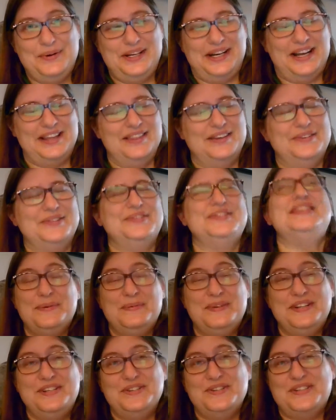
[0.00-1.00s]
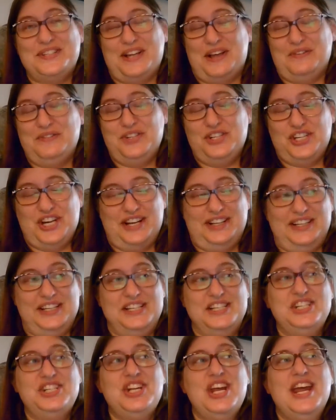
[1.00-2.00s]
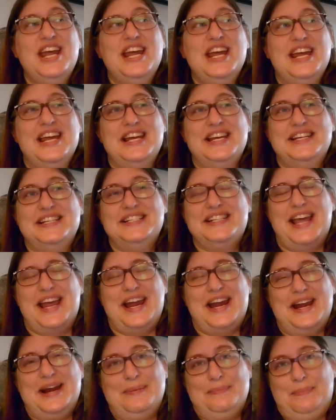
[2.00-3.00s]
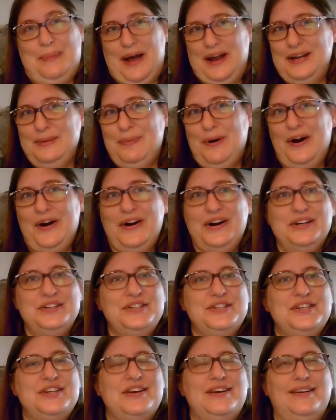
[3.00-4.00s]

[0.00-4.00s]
on those. The Read Yourselves challenge is a body part